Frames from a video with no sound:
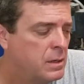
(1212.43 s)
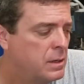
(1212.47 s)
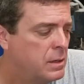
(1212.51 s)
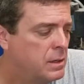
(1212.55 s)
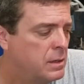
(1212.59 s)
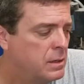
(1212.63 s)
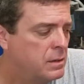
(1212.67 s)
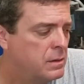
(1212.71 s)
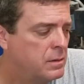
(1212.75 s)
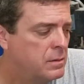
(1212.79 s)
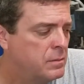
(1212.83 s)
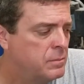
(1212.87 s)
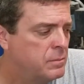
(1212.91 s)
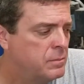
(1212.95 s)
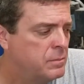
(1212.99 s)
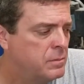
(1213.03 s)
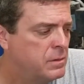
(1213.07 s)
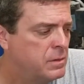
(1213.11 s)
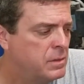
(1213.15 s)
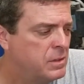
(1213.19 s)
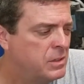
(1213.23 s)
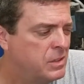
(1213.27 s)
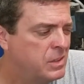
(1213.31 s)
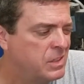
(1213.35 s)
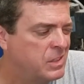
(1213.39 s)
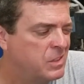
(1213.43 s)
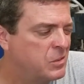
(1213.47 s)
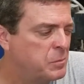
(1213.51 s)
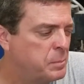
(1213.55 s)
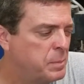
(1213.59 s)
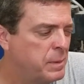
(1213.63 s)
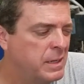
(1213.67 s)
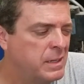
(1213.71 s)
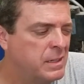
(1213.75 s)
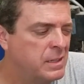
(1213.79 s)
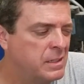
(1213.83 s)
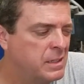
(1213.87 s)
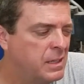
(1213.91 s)
And you can
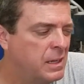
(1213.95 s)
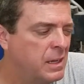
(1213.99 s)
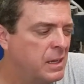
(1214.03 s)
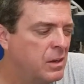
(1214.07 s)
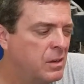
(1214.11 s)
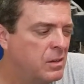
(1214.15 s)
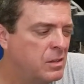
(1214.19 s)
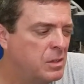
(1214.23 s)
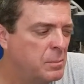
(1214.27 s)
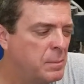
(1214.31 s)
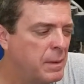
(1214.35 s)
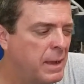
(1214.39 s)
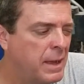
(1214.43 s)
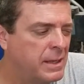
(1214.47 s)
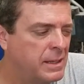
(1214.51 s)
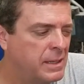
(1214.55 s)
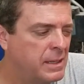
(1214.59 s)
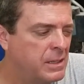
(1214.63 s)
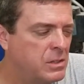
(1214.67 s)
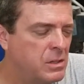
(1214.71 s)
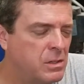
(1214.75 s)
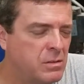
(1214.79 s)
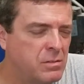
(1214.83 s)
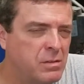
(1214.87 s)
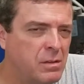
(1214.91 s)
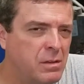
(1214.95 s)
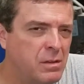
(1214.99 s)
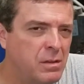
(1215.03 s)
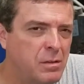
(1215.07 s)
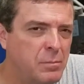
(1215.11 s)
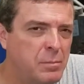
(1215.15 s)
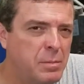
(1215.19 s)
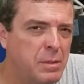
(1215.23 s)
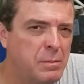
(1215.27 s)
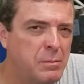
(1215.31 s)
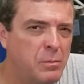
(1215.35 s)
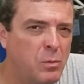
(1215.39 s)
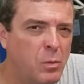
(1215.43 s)
spin the gear and you might get just a little
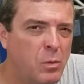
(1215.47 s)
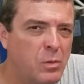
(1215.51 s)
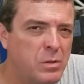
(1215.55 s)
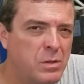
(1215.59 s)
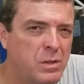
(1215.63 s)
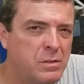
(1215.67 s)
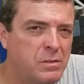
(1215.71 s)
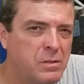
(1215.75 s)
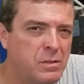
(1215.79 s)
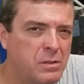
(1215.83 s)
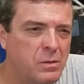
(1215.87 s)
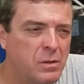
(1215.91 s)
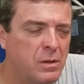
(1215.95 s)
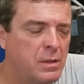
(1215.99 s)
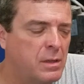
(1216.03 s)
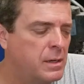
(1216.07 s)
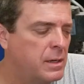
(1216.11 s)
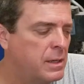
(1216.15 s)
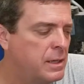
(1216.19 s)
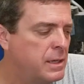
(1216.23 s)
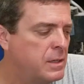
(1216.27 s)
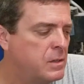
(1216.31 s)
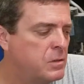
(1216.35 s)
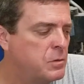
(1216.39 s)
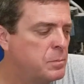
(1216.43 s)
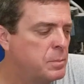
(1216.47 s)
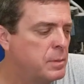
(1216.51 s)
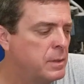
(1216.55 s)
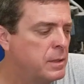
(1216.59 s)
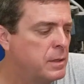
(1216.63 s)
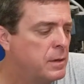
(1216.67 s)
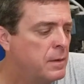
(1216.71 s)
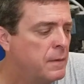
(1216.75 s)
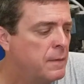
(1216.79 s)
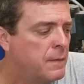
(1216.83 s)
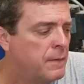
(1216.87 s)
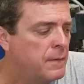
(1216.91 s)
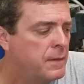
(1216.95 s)
bit more, just a grunt less. But
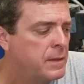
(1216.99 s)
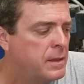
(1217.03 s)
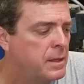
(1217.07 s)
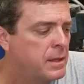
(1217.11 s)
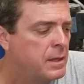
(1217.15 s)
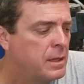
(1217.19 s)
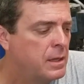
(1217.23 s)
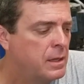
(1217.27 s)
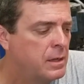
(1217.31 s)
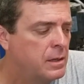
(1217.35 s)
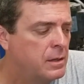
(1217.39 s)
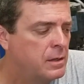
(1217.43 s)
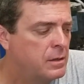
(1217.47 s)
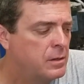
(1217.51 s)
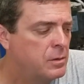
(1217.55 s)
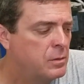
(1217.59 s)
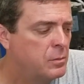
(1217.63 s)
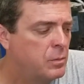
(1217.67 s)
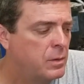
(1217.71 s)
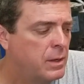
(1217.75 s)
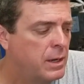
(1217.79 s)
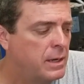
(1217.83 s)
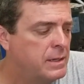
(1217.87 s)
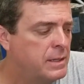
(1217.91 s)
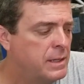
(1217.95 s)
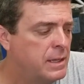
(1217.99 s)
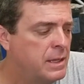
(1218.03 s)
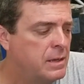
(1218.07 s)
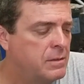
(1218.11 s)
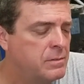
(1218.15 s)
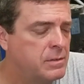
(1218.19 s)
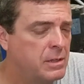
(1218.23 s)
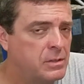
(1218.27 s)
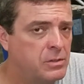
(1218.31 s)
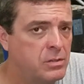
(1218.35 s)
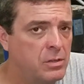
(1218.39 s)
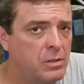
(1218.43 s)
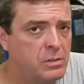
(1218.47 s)
what I did is
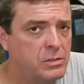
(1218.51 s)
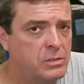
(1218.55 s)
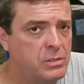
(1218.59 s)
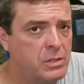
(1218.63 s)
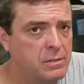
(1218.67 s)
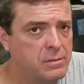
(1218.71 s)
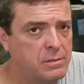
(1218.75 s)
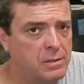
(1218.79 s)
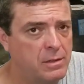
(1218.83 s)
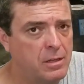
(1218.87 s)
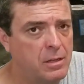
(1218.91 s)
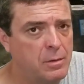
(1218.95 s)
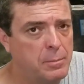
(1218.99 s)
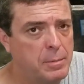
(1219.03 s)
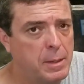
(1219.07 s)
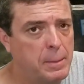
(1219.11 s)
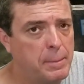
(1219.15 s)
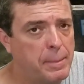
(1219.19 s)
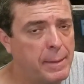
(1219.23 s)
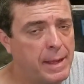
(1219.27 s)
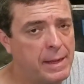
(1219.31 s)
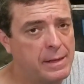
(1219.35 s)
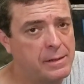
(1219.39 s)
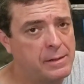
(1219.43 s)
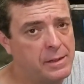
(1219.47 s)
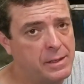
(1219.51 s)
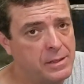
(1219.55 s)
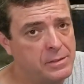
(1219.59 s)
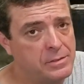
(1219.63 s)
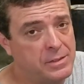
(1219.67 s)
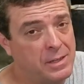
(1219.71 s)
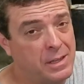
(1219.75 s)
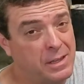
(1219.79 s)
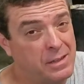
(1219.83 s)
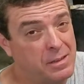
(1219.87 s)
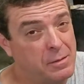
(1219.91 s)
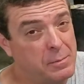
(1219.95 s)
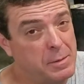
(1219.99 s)
I took just a little bit of backlash
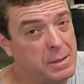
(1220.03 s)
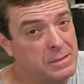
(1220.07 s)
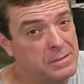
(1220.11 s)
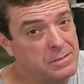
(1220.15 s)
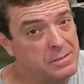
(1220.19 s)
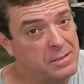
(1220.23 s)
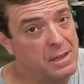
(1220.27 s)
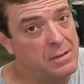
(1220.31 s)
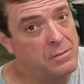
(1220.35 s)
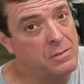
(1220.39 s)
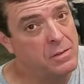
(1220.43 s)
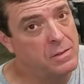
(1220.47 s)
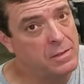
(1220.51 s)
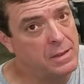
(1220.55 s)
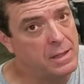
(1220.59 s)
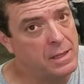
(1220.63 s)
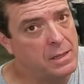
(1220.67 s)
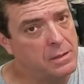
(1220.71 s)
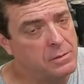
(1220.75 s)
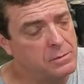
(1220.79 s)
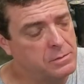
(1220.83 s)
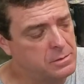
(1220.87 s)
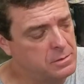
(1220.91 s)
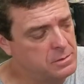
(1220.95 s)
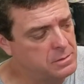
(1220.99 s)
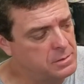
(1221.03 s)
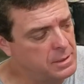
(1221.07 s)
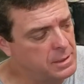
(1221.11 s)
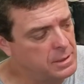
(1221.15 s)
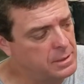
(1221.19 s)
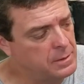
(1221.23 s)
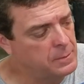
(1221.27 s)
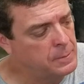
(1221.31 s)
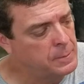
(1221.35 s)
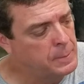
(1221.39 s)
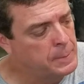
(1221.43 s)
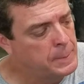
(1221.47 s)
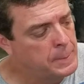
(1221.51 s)
out. I'm at 7,000s
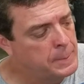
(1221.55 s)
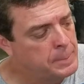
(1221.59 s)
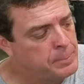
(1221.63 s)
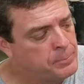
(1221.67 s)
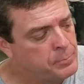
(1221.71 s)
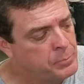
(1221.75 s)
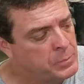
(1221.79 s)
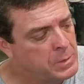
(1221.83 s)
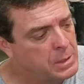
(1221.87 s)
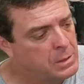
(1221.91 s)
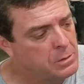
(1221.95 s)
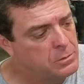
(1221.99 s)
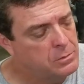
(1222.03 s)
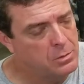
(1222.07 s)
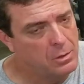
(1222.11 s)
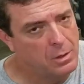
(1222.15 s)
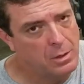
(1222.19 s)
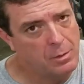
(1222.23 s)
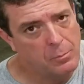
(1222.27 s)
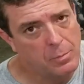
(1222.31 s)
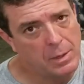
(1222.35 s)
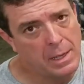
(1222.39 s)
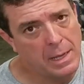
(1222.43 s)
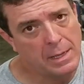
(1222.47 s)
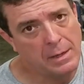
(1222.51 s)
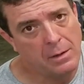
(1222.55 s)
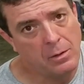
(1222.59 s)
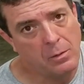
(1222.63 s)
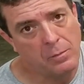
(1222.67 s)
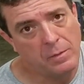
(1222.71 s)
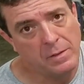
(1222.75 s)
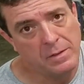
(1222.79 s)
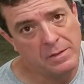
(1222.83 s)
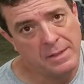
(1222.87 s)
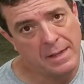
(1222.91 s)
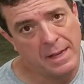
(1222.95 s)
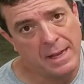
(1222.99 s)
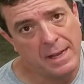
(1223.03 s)
now. So I'm right on
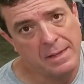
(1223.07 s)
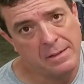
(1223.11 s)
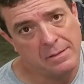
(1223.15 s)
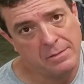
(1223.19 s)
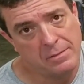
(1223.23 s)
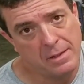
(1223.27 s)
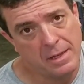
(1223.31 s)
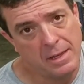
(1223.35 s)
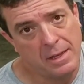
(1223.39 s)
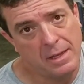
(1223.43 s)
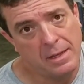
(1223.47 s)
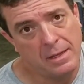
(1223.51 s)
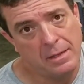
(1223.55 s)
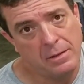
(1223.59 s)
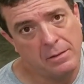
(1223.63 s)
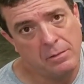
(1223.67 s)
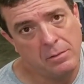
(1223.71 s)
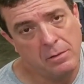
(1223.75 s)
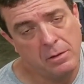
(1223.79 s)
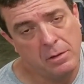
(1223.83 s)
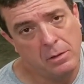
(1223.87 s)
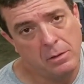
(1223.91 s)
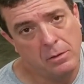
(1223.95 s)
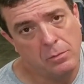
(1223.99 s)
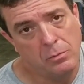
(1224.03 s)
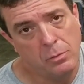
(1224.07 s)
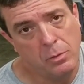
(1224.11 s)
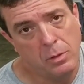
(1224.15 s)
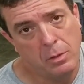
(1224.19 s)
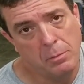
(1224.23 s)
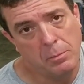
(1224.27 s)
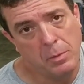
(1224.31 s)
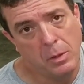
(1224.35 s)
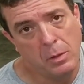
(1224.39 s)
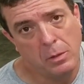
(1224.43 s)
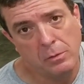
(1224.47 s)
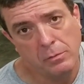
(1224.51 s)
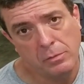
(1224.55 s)
the tight side of what
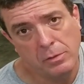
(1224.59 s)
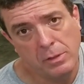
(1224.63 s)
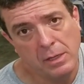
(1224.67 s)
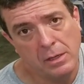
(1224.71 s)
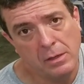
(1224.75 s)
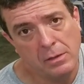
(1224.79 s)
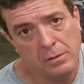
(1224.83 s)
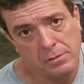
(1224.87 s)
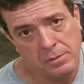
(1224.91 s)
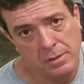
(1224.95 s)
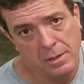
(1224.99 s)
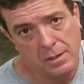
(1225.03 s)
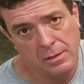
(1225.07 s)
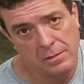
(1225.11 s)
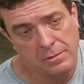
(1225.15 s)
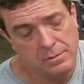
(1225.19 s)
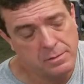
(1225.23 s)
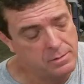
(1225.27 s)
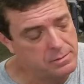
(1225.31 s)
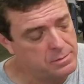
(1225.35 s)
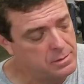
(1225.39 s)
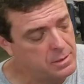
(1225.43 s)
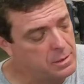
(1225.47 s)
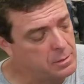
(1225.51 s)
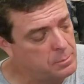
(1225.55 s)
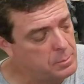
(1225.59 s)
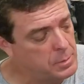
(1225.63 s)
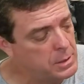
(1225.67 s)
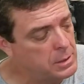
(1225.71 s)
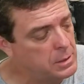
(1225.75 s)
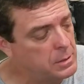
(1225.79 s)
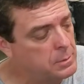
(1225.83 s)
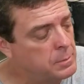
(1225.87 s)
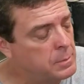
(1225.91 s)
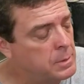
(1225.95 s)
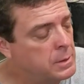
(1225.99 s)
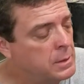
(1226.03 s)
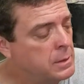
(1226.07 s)
Motive Gear says to set them
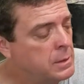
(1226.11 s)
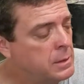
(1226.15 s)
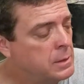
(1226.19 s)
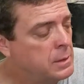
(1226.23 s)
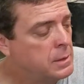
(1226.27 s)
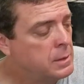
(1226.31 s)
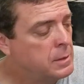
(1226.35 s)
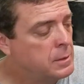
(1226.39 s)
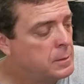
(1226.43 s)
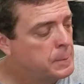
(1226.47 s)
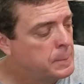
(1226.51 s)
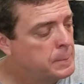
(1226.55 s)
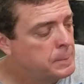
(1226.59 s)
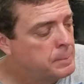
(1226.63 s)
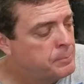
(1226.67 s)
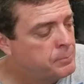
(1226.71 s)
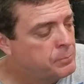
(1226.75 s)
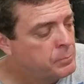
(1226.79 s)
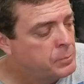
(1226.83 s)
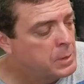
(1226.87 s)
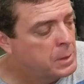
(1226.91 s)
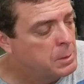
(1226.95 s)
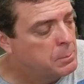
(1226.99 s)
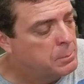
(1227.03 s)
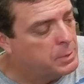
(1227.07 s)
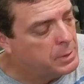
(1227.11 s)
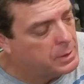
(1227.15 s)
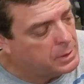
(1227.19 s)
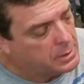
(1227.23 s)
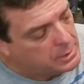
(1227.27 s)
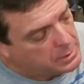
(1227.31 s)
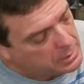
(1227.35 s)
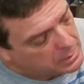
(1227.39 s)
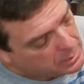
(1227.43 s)
up. But